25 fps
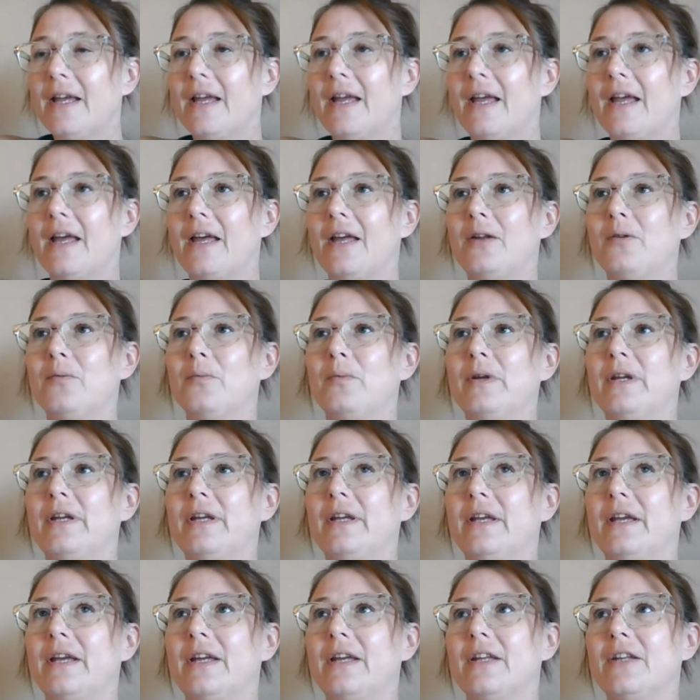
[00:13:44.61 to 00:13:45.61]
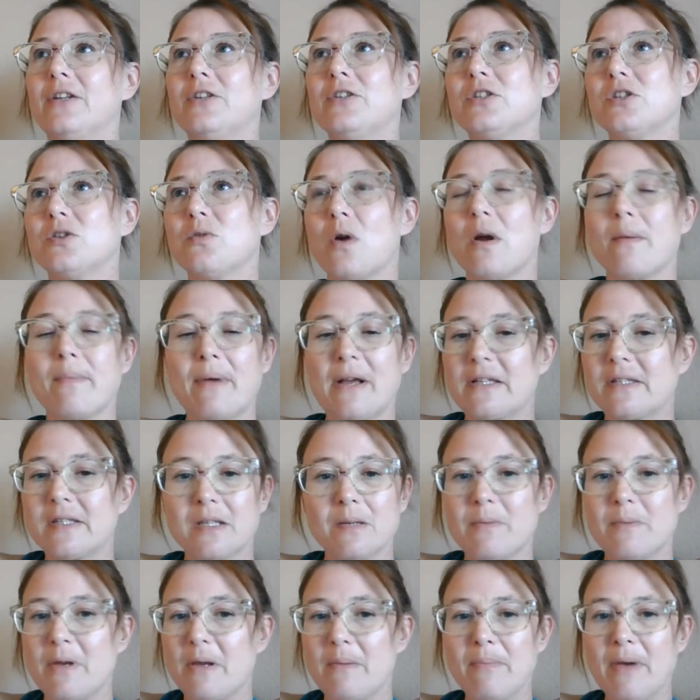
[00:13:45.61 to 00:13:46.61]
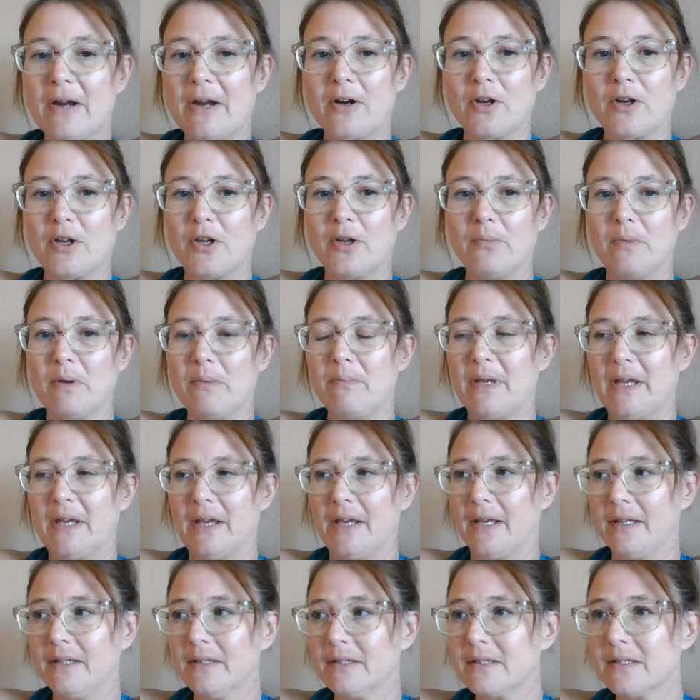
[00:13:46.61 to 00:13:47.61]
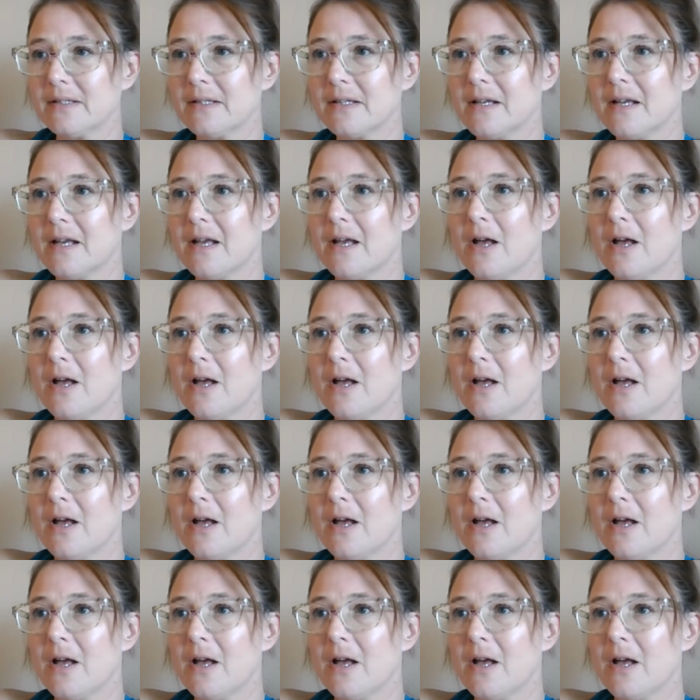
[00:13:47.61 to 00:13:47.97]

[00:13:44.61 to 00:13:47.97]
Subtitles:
and we can do our best to be better human beings.